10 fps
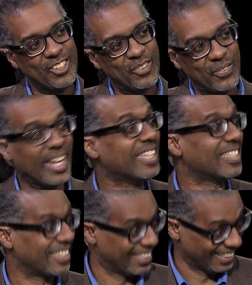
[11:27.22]
so I
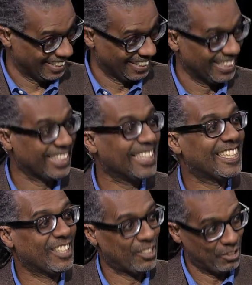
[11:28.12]
think she's
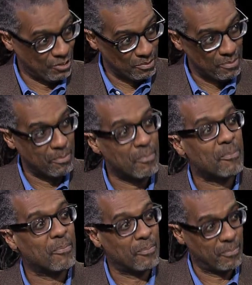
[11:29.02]
earned that, and
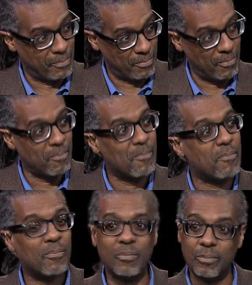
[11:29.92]
I hope she
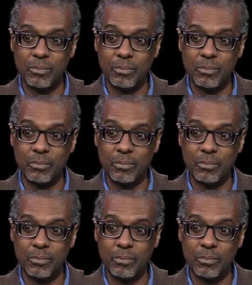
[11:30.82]
does well.